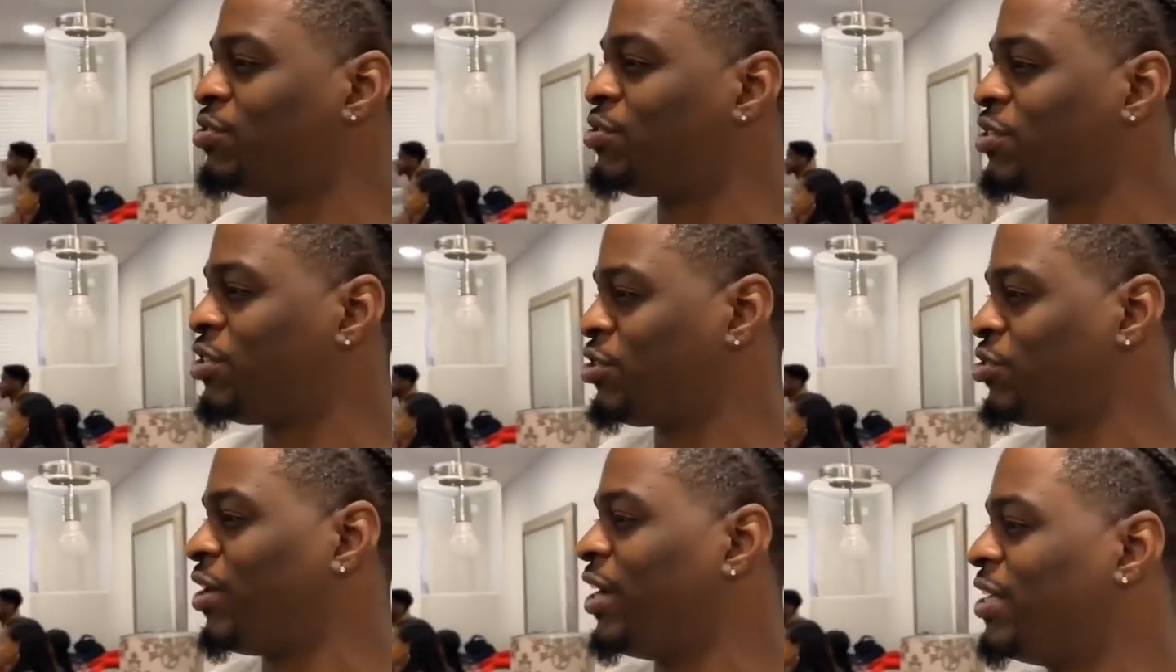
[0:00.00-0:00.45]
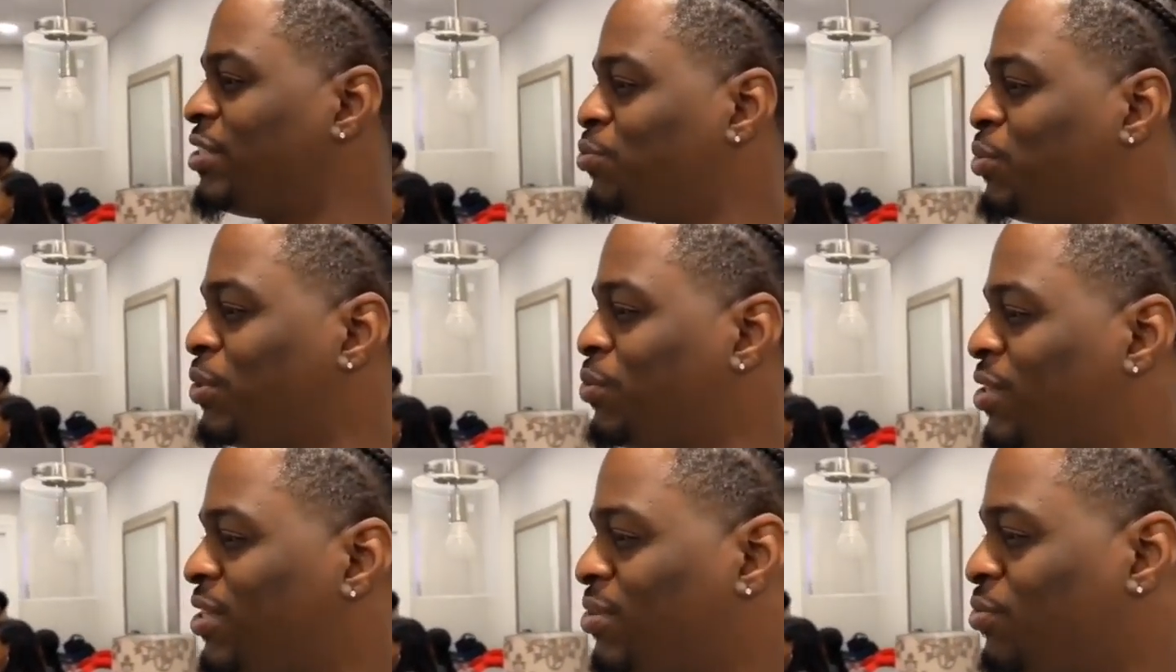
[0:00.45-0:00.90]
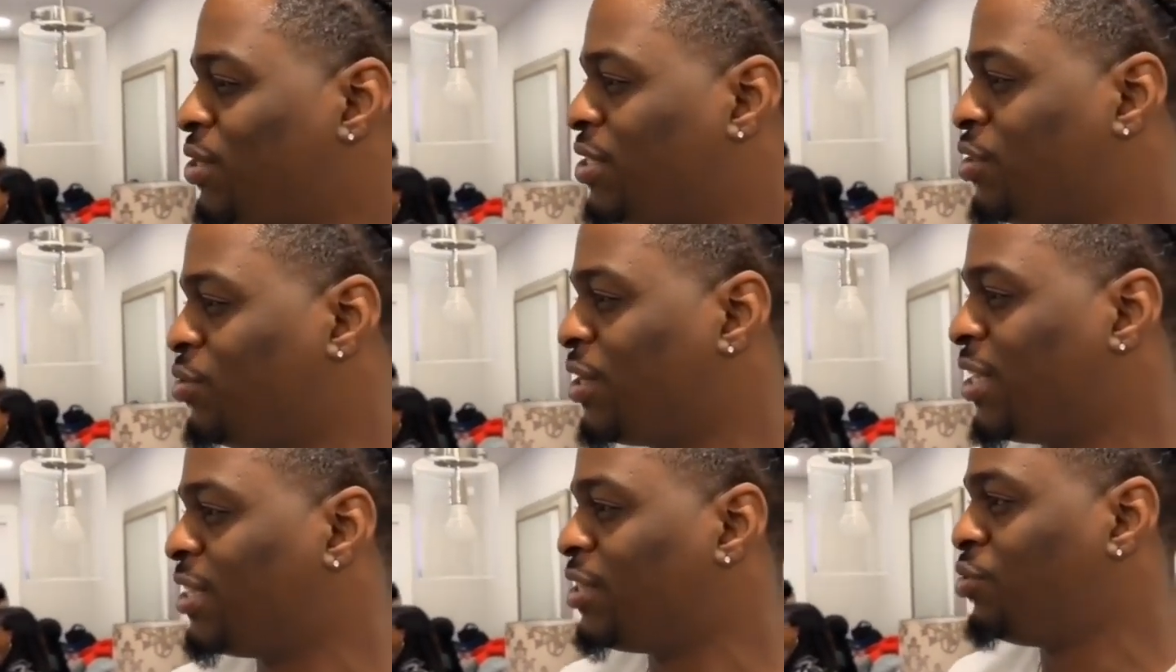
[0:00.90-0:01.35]
Stress? What, what, what,
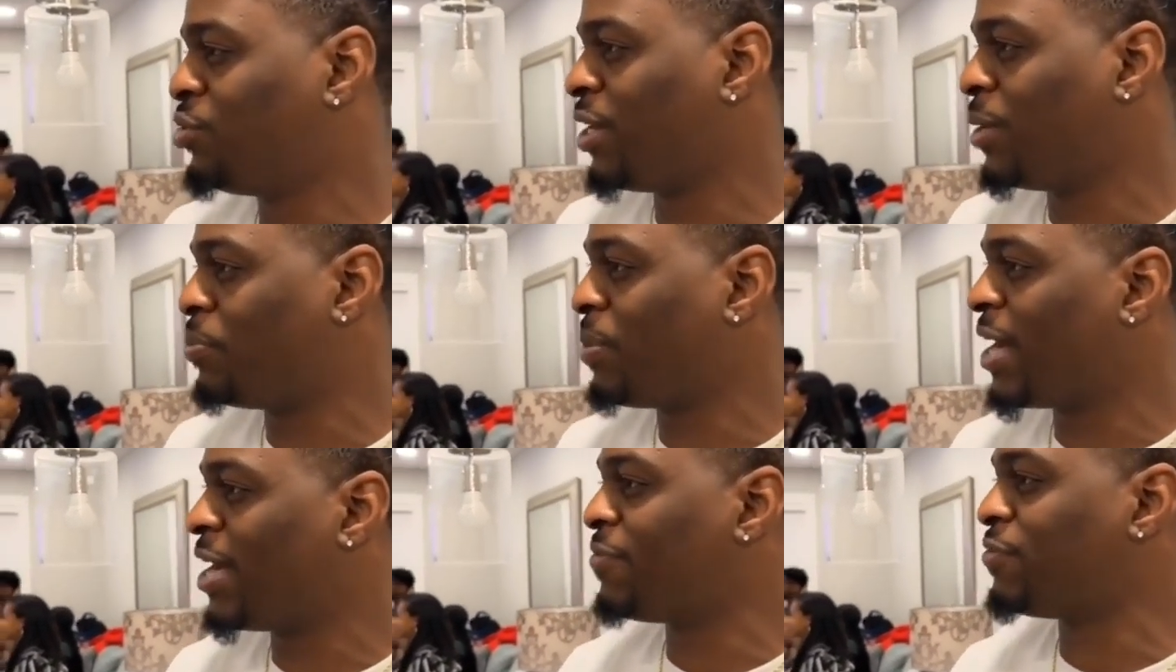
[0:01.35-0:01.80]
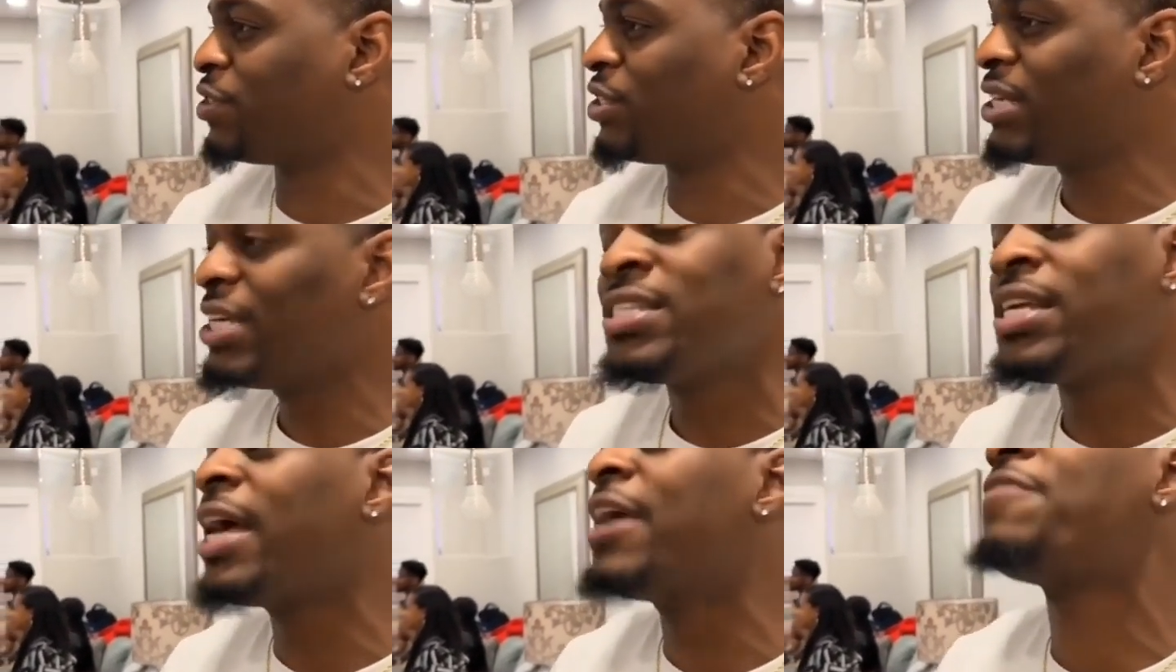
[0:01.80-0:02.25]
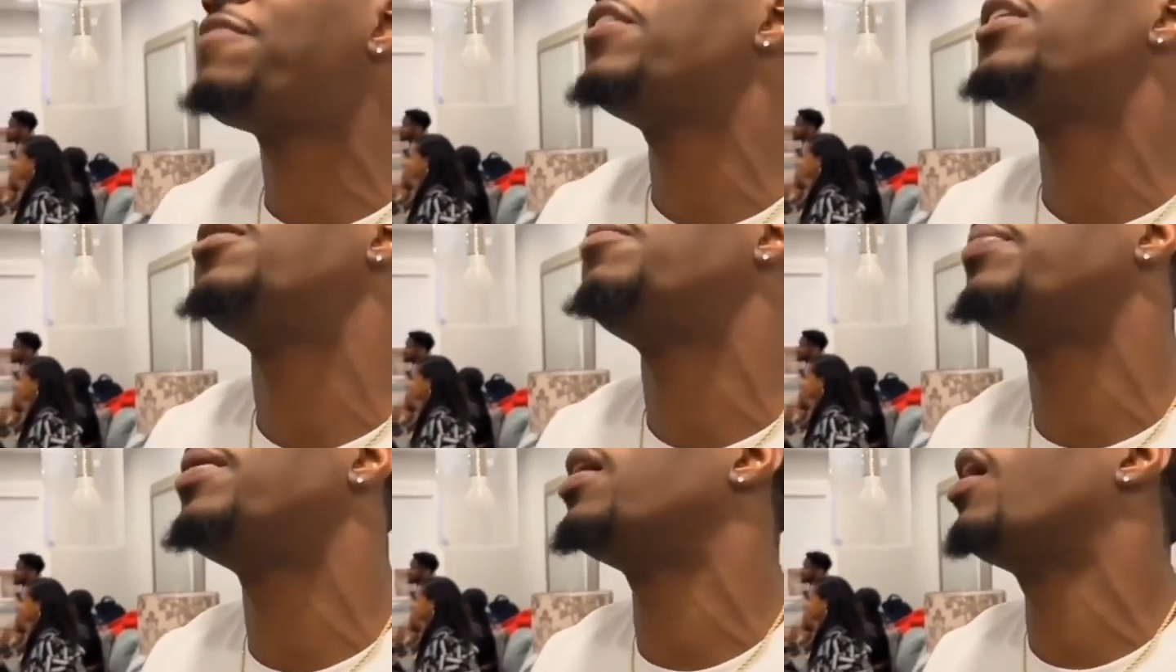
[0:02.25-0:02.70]
you get? You get paid for This ain't
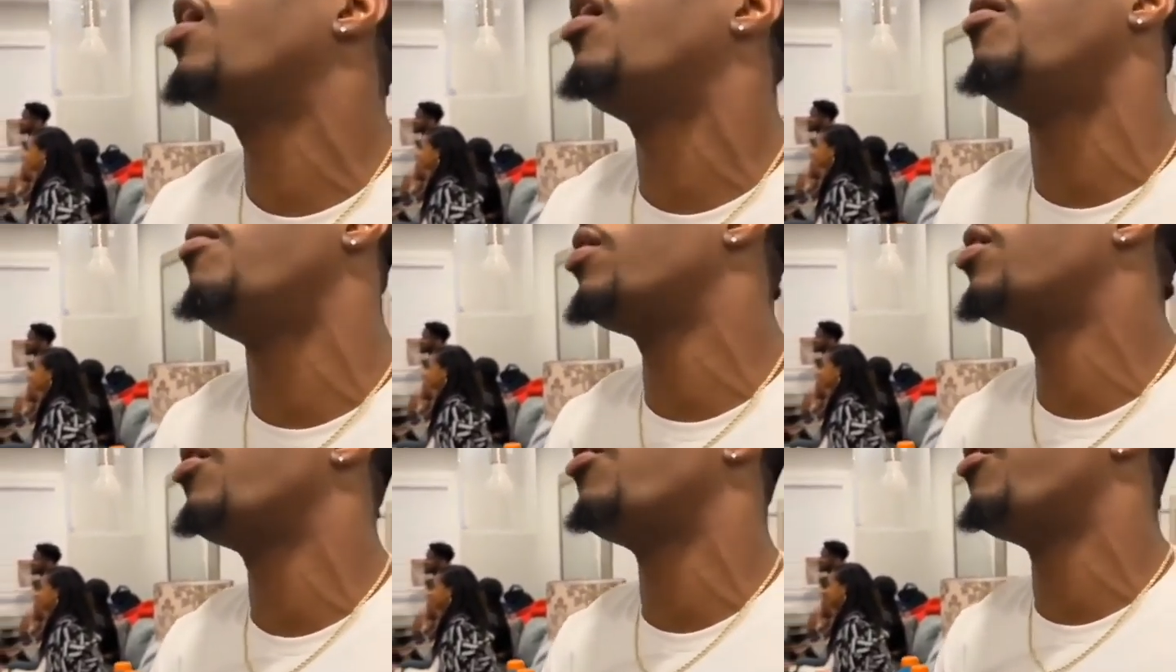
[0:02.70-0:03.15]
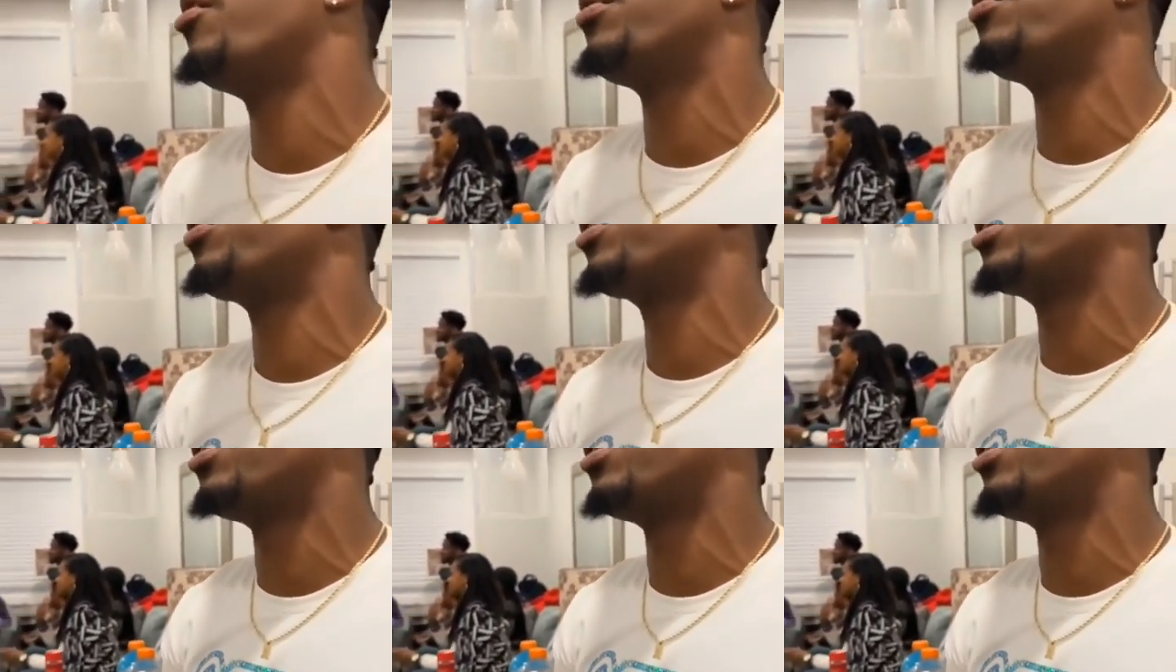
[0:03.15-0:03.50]
finna be an ongoing, re-